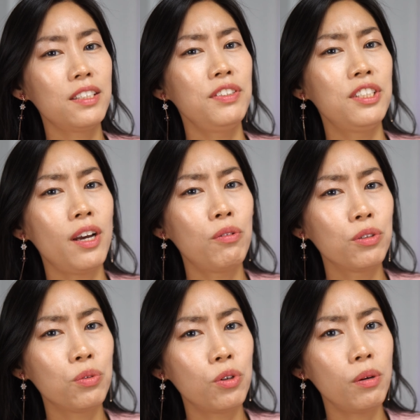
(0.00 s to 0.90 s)
feature I want
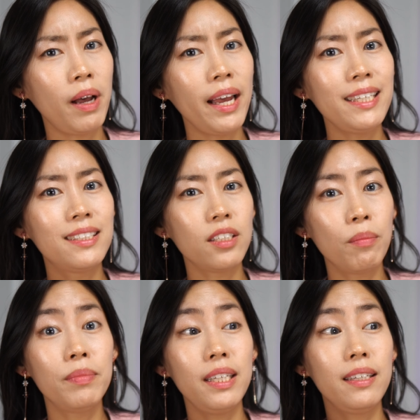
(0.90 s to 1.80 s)
to talk about is
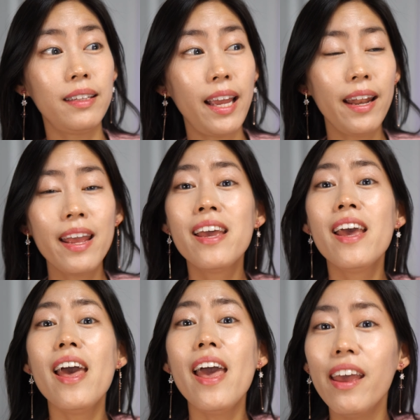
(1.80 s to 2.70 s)
something that
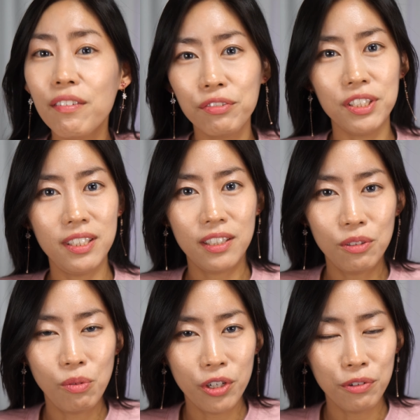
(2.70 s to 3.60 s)
every
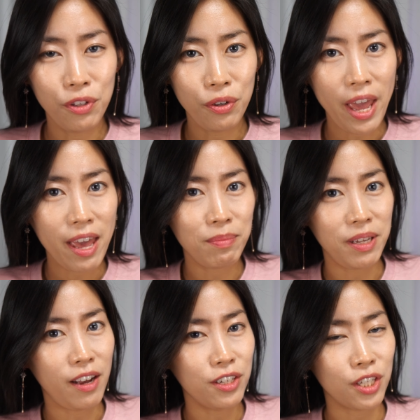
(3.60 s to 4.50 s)
single one of you have
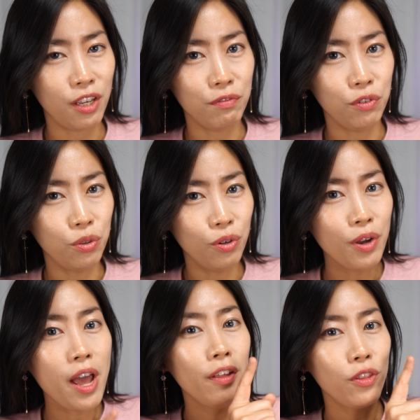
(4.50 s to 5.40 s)
been asking for,
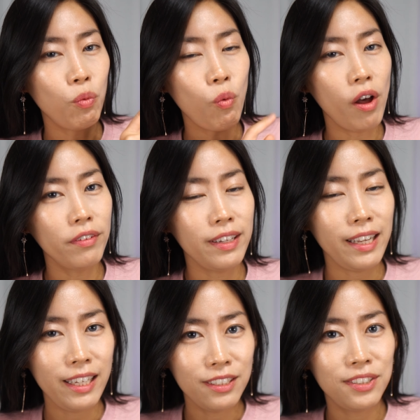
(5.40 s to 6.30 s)
the
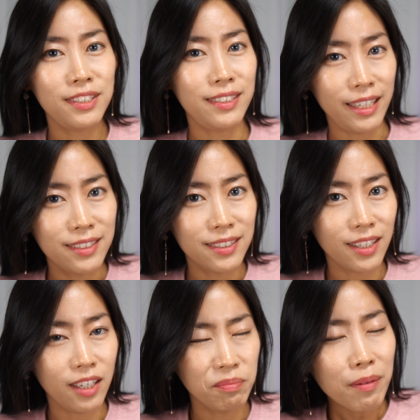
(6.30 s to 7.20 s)
1-inch
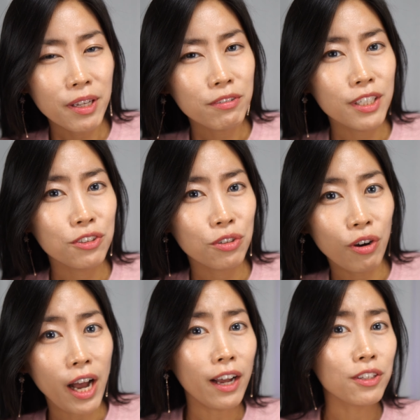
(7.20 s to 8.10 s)
sensor. I'm not really
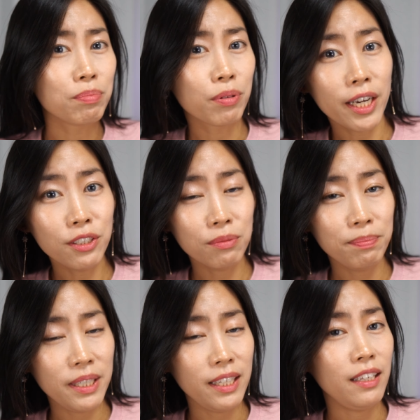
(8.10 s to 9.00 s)
sure how the price
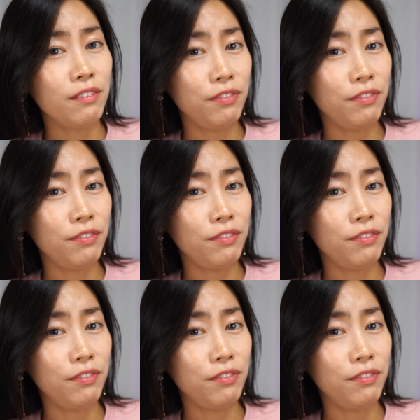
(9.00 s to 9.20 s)
would be if